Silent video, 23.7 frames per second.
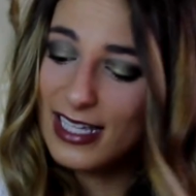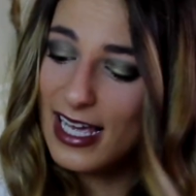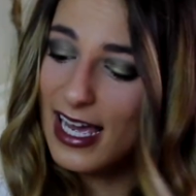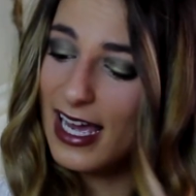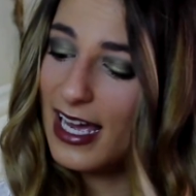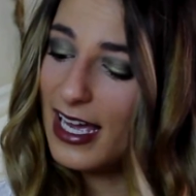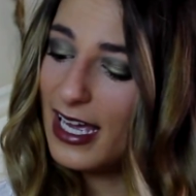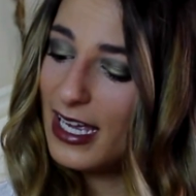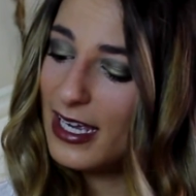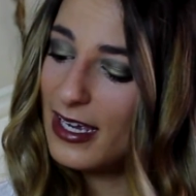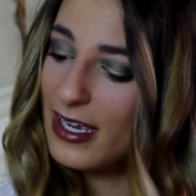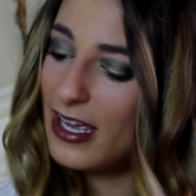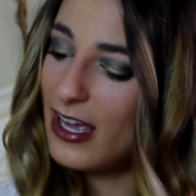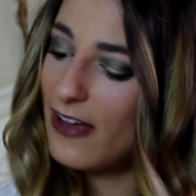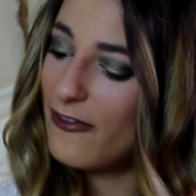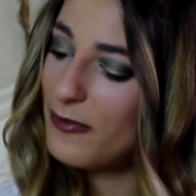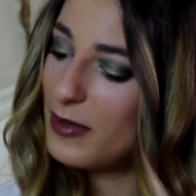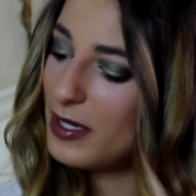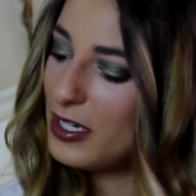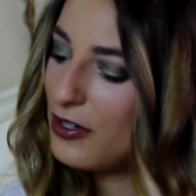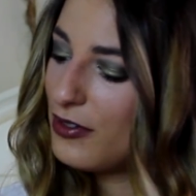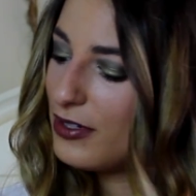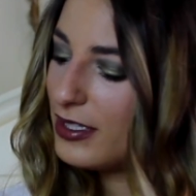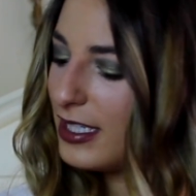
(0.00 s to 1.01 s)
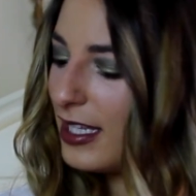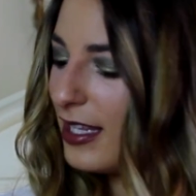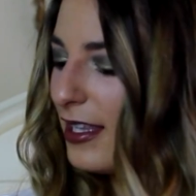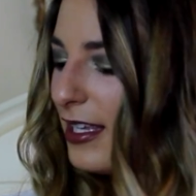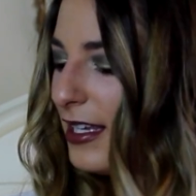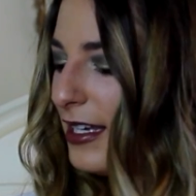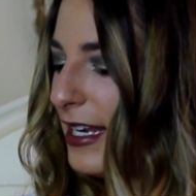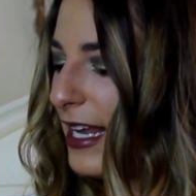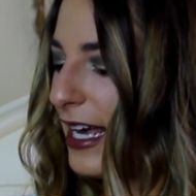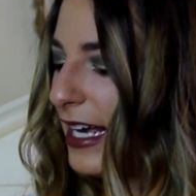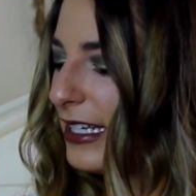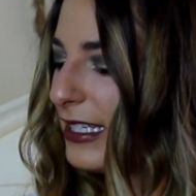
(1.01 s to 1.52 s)
I have been using the
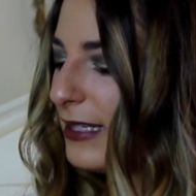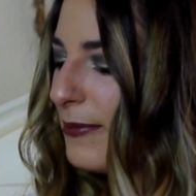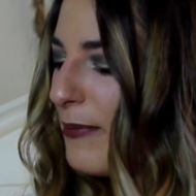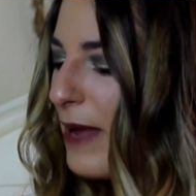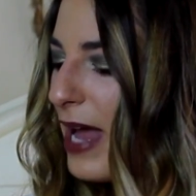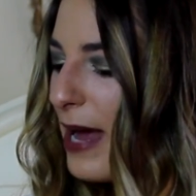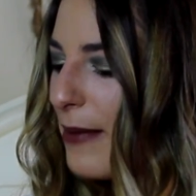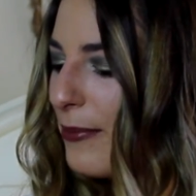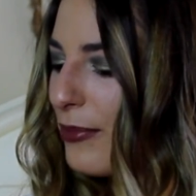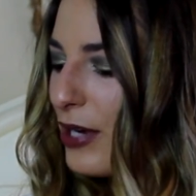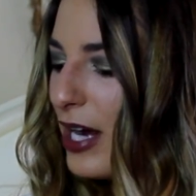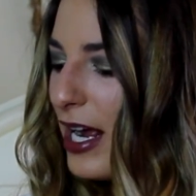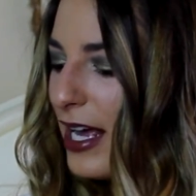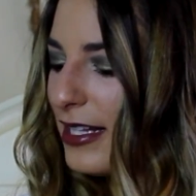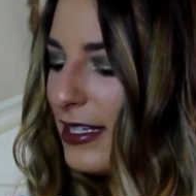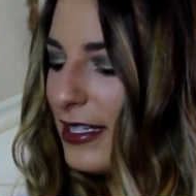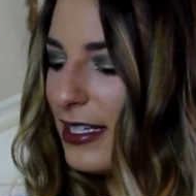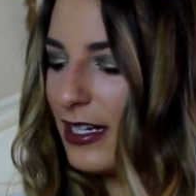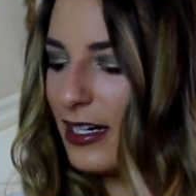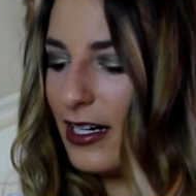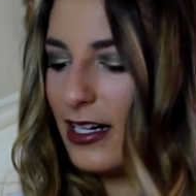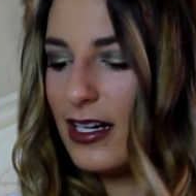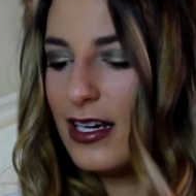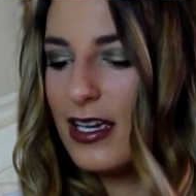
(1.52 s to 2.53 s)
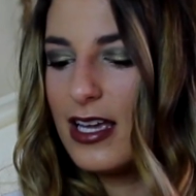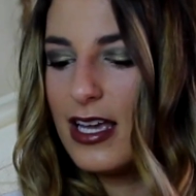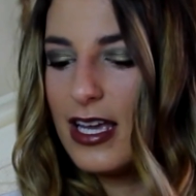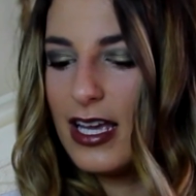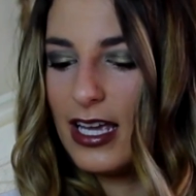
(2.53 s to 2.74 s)
NYX Matte Bronzer